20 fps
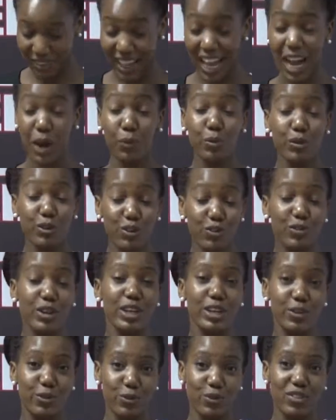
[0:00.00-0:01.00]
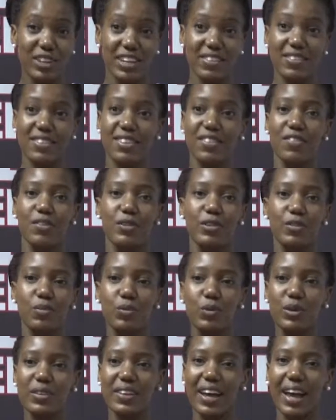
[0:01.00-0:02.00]
I would really do justice if there was
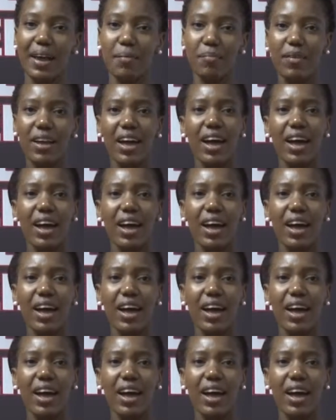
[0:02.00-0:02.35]
more time.